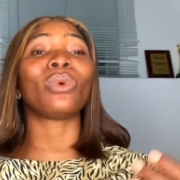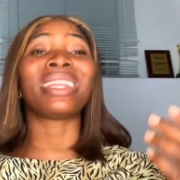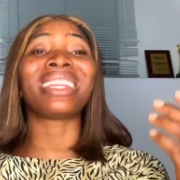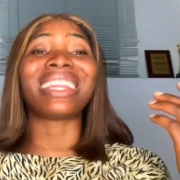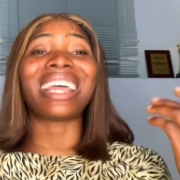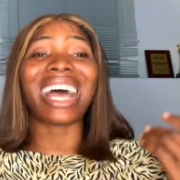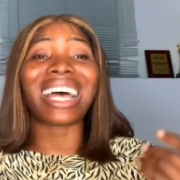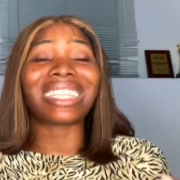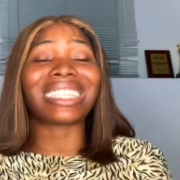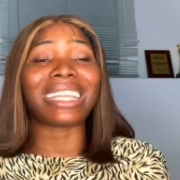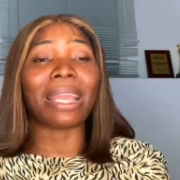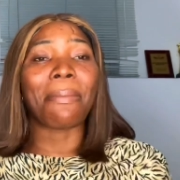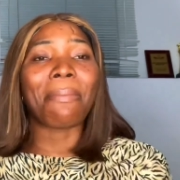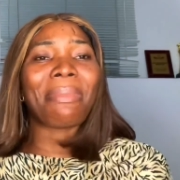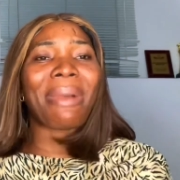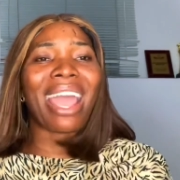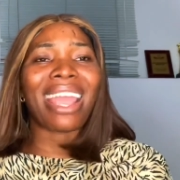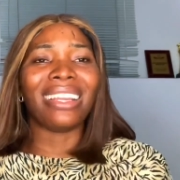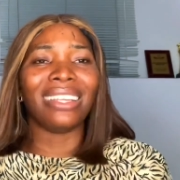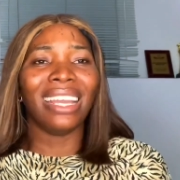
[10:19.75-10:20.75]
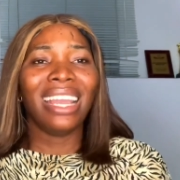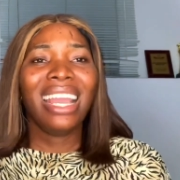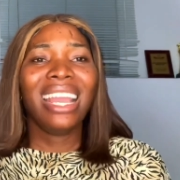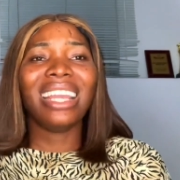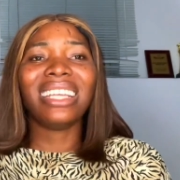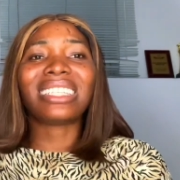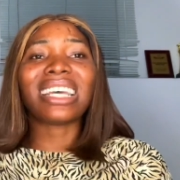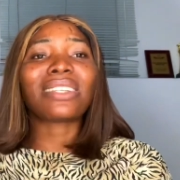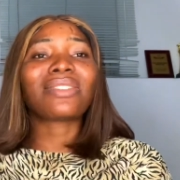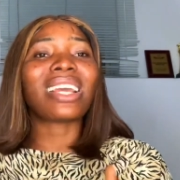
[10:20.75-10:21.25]
With that in mind,
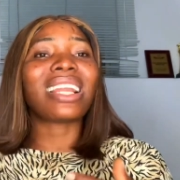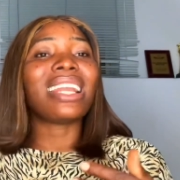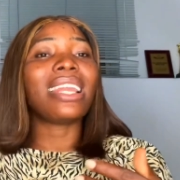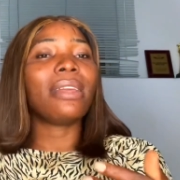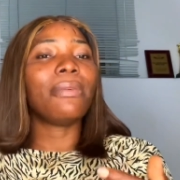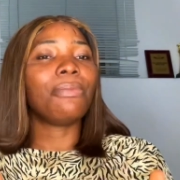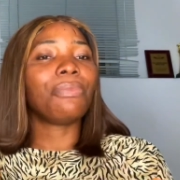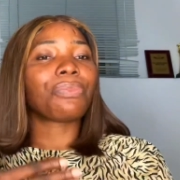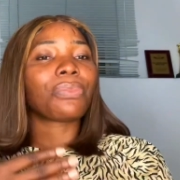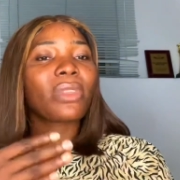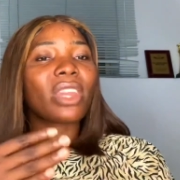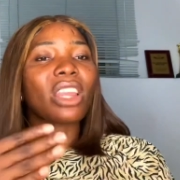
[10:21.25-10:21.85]
it actually